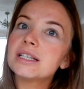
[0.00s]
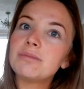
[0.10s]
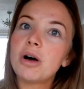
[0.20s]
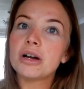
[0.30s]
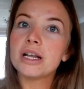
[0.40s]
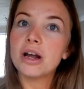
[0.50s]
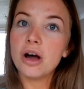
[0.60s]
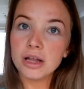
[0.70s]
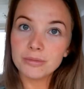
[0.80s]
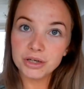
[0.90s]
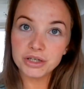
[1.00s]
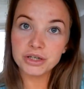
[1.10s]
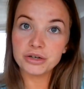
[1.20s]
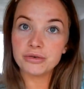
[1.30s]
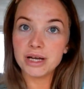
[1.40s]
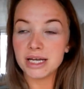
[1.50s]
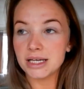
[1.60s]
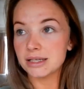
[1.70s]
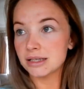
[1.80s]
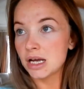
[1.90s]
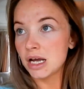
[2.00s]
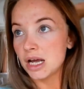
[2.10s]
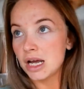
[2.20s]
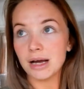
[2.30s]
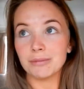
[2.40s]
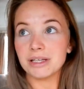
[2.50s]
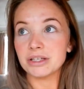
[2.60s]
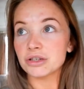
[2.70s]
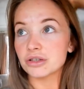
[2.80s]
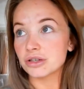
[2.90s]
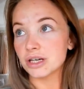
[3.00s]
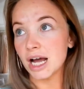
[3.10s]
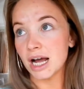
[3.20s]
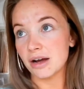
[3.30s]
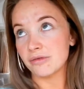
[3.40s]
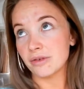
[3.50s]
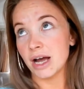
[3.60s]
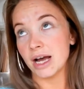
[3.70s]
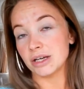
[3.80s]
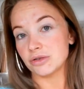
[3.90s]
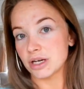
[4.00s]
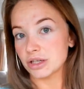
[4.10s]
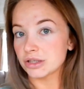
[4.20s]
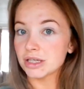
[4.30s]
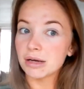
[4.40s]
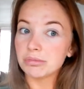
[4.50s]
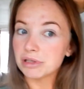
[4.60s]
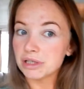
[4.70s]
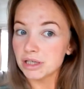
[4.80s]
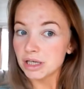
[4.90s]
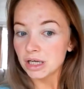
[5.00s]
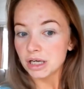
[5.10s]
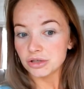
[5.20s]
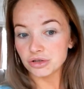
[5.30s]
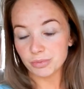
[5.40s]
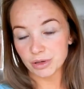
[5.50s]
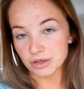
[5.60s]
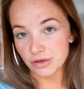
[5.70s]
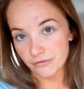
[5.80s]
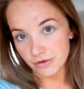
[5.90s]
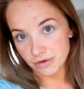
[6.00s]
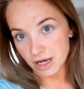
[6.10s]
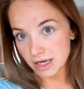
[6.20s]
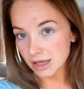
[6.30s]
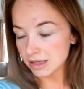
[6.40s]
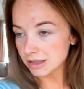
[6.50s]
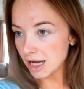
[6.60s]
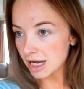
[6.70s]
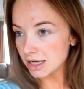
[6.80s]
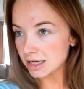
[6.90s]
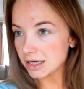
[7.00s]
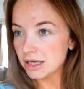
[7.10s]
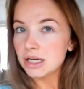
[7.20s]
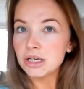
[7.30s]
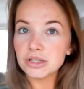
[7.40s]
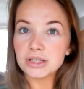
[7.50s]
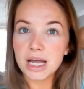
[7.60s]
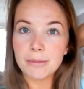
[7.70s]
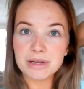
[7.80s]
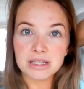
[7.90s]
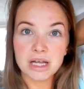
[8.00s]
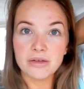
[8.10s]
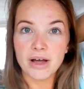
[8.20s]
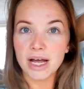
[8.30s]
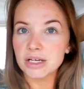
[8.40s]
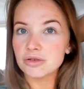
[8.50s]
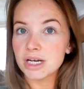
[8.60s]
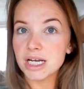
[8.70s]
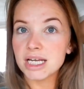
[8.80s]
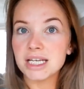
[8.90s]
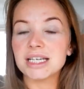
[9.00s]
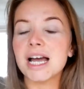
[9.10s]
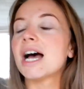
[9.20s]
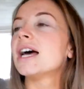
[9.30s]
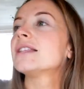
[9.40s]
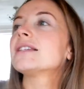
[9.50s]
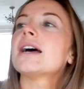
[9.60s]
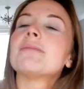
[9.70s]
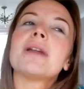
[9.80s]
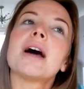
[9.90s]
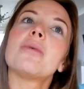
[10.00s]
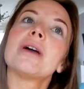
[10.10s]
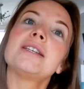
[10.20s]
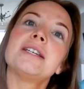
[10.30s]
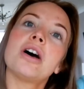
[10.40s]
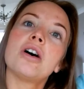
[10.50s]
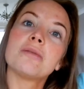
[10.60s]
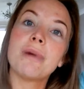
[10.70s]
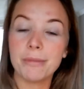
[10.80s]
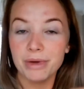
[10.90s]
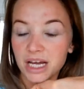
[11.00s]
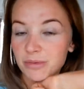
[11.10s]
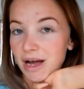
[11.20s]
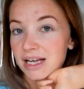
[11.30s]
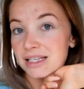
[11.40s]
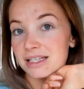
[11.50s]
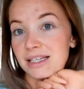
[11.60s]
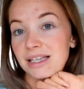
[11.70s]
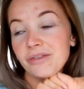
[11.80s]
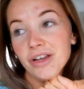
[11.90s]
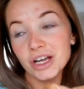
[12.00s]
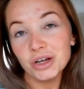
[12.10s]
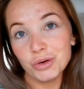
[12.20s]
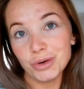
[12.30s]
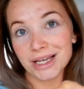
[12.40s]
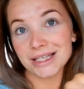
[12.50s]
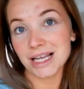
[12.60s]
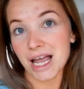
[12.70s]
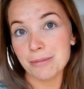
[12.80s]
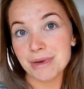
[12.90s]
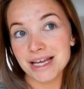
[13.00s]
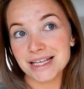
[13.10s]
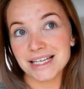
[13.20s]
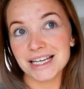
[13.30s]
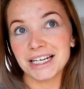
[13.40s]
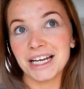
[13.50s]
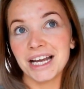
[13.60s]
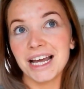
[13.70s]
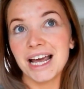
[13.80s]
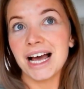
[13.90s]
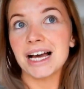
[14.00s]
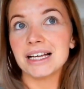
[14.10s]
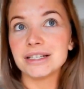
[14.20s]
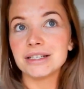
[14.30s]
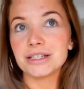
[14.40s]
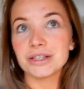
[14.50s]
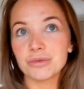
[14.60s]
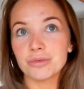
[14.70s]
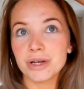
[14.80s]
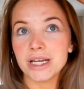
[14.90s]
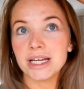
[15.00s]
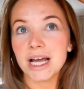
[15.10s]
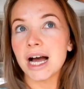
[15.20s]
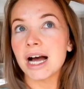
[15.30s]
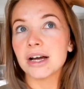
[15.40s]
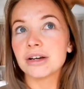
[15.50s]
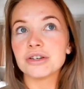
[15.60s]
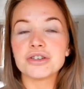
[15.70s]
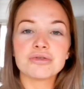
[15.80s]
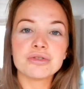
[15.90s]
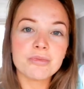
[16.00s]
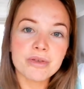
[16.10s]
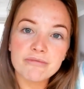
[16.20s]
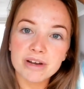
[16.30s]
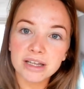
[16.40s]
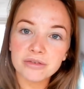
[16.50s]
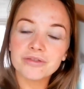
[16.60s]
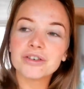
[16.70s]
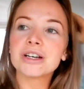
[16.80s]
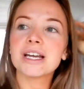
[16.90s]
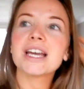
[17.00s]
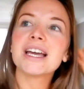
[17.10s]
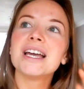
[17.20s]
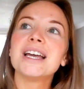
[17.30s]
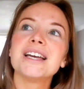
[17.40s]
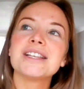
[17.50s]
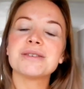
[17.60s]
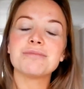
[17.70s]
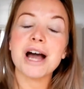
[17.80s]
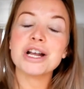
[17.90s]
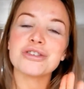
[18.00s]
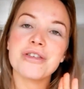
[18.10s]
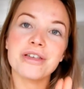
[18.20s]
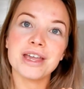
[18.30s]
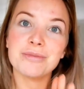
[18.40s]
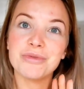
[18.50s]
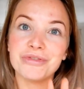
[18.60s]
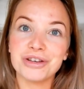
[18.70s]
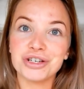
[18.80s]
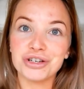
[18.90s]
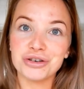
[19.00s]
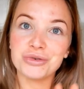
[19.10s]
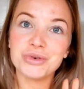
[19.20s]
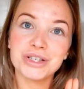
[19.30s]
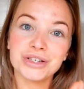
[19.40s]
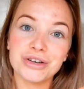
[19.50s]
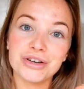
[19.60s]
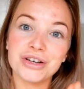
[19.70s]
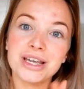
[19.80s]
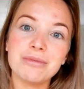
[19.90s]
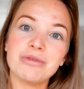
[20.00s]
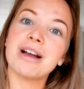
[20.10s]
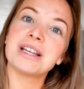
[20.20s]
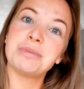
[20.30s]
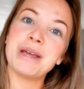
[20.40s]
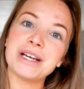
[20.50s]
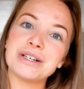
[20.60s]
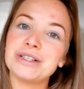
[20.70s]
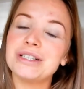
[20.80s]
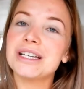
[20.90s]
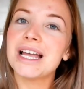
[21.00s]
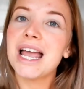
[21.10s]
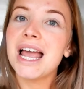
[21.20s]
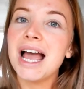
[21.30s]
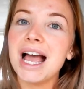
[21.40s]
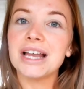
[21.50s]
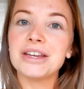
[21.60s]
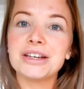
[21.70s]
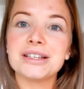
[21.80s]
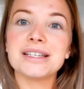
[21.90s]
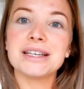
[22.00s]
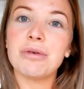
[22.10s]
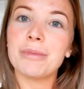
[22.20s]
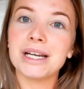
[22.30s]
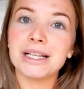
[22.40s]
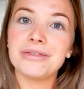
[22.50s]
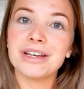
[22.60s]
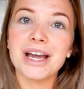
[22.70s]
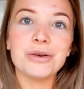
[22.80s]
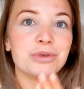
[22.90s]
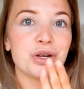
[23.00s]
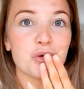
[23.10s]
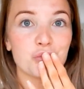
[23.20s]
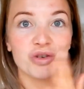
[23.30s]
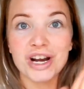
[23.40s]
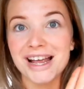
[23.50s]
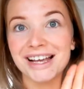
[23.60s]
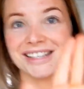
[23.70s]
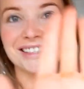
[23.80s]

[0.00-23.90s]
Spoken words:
this morning, all I'm going to do is I'm literally just going to have a hydration tablet just because of the food I ate last night. Just get myself hydrated, and I'm now waiting on my makeup artist Olivia, who is amazing, and we are gonna do something really funky to match the theme of the shoot. So keep your eyes peeled and you can see what me and Olivia get up to.